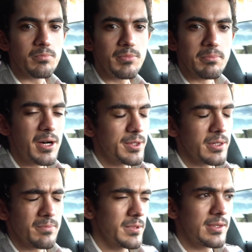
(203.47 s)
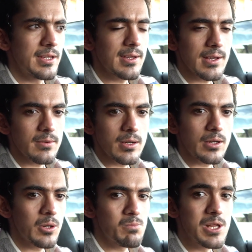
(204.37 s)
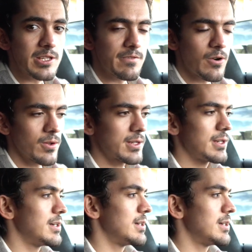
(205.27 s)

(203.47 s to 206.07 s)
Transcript: be better. This is completely false.